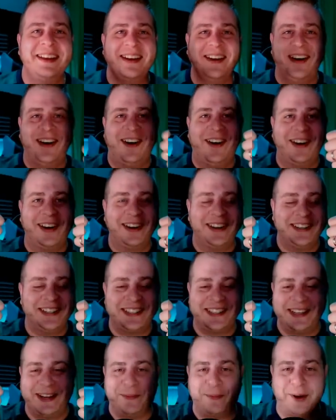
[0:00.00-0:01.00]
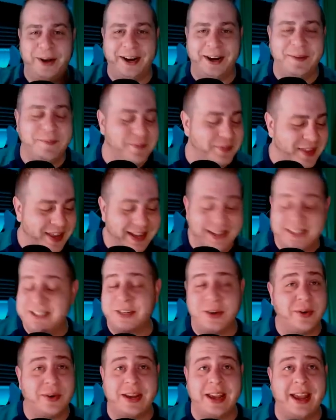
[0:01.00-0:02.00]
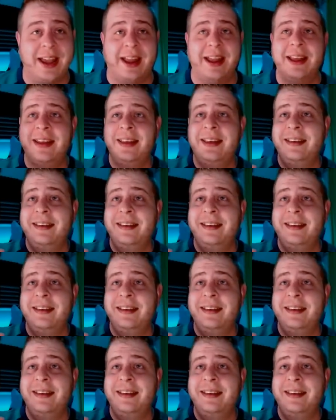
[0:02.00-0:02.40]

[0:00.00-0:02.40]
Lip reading: Oh, good to see you, buddy. It's okay.